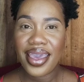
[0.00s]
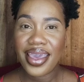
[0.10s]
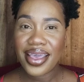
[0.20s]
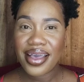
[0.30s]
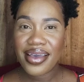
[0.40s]

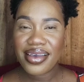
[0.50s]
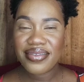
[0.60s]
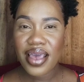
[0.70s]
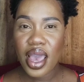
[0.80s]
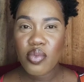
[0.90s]
Hey
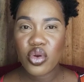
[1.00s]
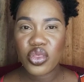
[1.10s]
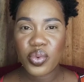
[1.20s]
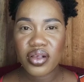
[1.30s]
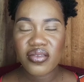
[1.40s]
guys, I'm
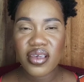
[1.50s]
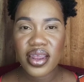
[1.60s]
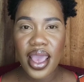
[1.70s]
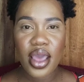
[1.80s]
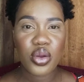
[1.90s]
Ruth
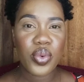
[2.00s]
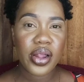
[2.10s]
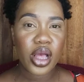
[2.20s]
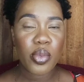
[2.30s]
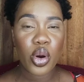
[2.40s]
Wilson and
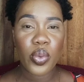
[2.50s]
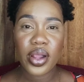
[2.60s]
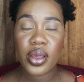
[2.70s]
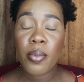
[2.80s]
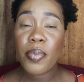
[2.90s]

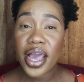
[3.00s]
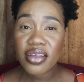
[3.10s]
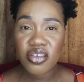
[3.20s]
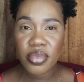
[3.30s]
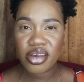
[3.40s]
welcome
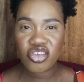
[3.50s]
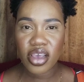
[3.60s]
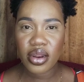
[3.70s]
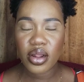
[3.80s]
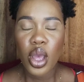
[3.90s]
back to my
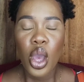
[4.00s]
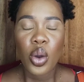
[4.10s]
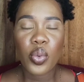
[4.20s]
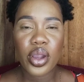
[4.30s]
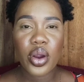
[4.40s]
channel
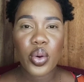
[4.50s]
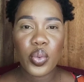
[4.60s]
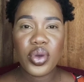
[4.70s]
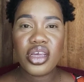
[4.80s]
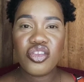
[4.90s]
where
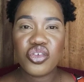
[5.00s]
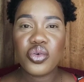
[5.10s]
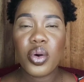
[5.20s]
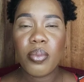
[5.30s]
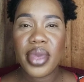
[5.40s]
we
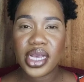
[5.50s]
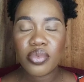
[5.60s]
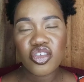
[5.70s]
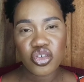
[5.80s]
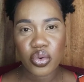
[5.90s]
do
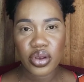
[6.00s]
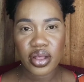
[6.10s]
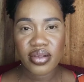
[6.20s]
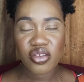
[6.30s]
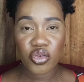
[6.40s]
makeup
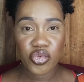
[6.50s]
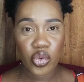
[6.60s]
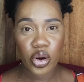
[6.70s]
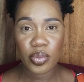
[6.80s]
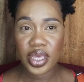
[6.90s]
tutorials
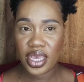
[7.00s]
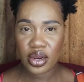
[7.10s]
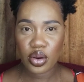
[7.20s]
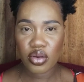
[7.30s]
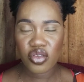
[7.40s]
for
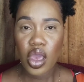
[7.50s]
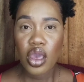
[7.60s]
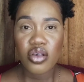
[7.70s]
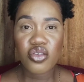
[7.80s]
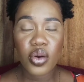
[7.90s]
beginners.
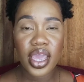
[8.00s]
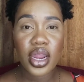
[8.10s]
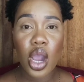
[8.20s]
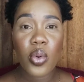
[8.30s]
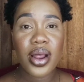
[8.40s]
So in
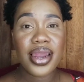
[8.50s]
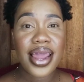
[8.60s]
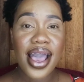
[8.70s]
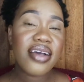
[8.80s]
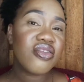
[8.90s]
our
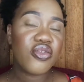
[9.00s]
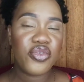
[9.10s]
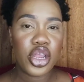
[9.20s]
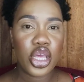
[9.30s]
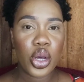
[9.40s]
last
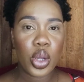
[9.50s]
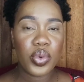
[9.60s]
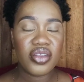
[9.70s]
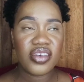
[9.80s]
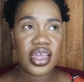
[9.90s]
video,
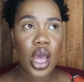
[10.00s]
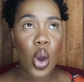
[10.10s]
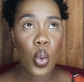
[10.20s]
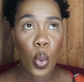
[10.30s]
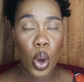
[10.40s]
we did a
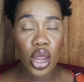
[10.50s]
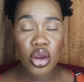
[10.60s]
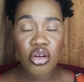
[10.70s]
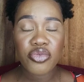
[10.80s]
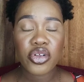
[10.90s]

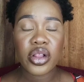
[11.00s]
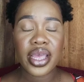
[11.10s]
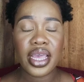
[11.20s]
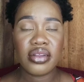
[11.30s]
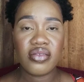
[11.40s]
wonderful
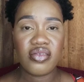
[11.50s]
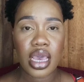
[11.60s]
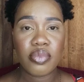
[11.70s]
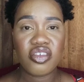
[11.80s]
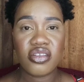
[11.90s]

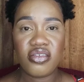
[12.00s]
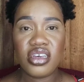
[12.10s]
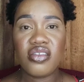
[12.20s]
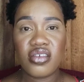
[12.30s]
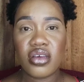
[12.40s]
in-depth
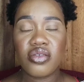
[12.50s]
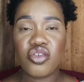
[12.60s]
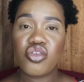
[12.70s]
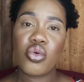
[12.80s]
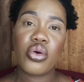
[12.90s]
detailed
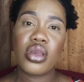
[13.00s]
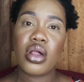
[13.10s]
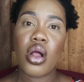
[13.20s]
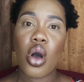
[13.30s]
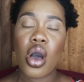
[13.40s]

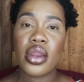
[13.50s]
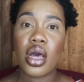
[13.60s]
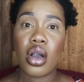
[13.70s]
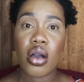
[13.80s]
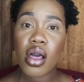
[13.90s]
tutorial on
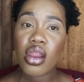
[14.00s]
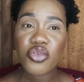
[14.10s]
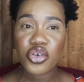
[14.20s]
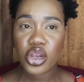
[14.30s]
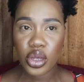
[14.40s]
a
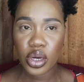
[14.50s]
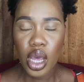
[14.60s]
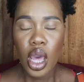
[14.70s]
colorful look